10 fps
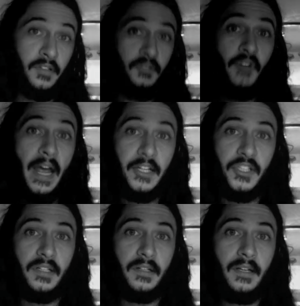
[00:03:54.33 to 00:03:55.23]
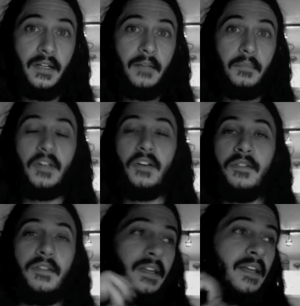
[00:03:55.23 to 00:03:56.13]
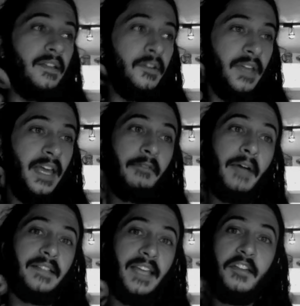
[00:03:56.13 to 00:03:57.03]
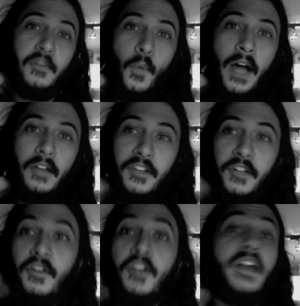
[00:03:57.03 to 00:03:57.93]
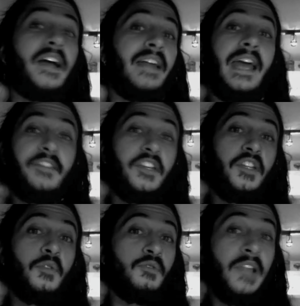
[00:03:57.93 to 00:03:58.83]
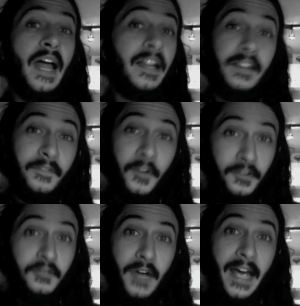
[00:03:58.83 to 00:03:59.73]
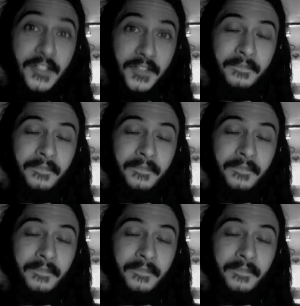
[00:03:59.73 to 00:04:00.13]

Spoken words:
attraction, because the hayride takes a while, so you're not going to have a huge line at the first attraction,